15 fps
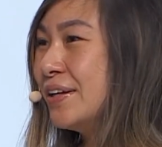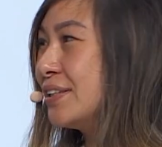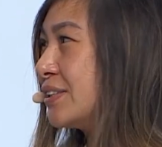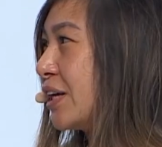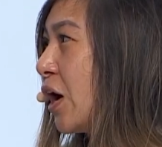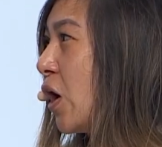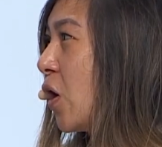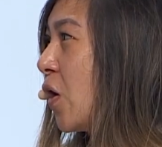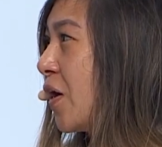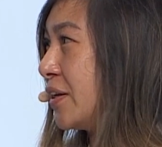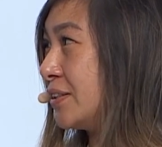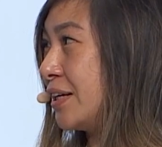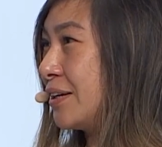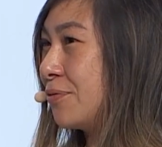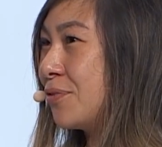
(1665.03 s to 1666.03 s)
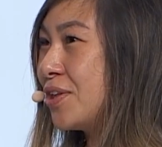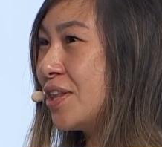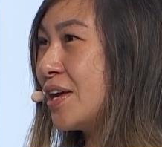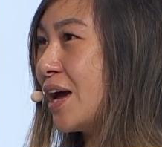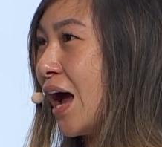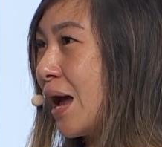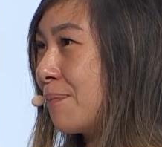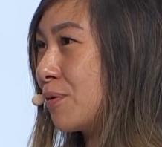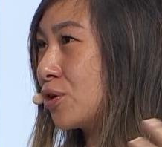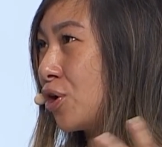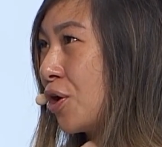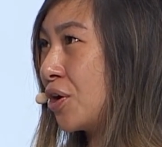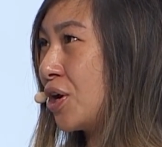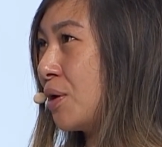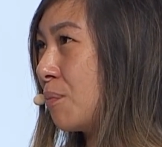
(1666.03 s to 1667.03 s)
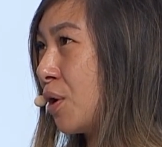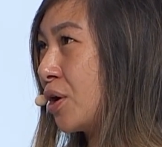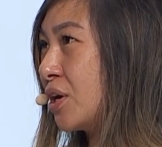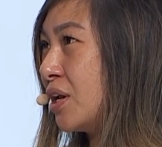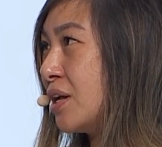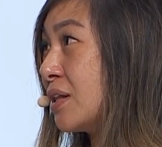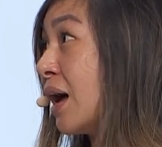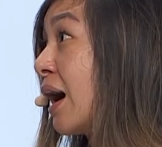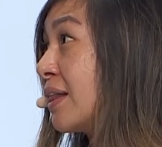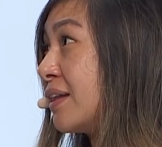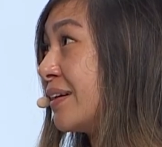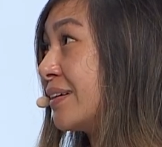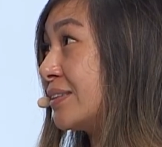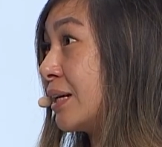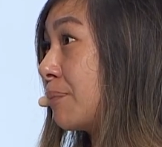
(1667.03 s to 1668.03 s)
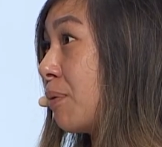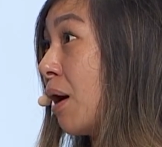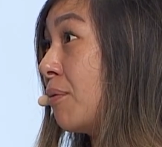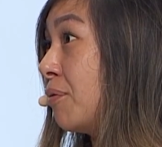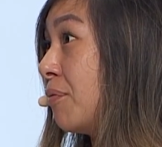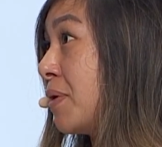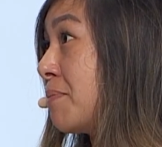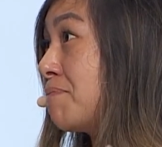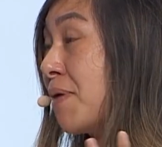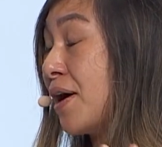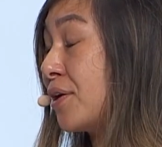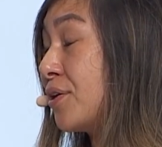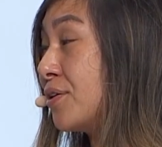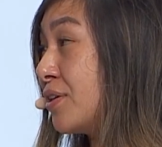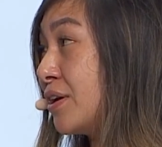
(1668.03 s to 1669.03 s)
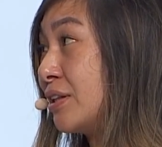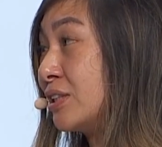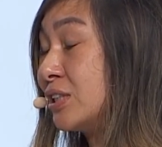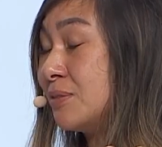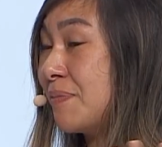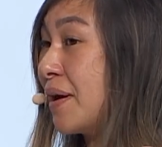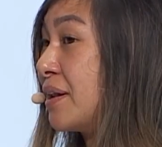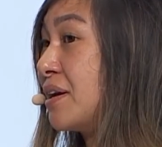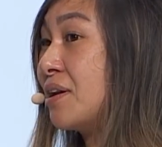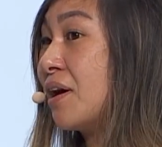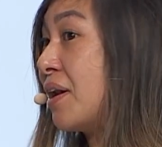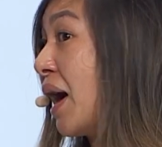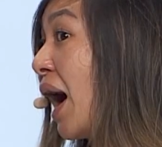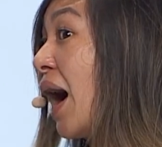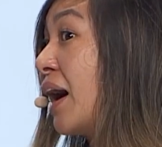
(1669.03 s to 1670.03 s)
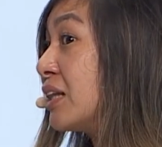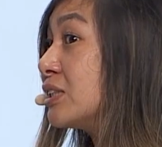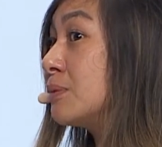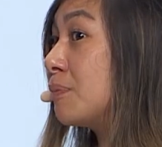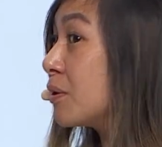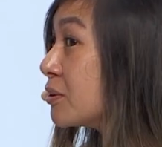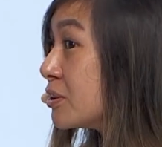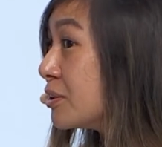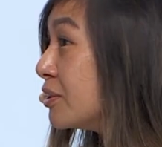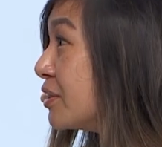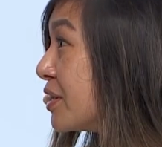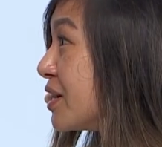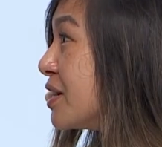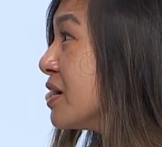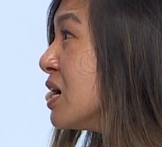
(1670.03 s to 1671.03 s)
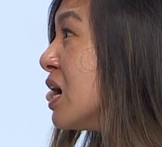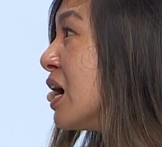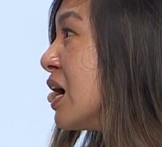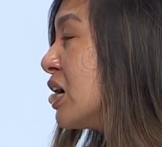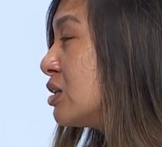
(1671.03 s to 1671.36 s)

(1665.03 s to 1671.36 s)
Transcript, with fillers: So it's like really hyper targeted marketing that I think is like probably better than spending on ads personally, nice.